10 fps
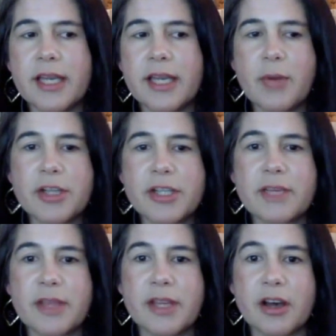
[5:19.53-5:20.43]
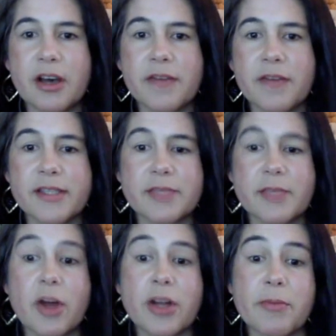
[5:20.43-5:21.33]
keep our team in the office, a
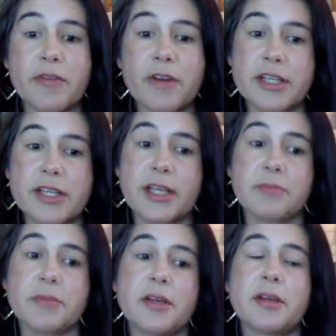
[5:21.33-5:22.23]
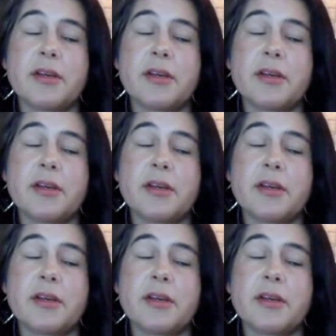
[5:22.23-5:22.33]
small number of our team,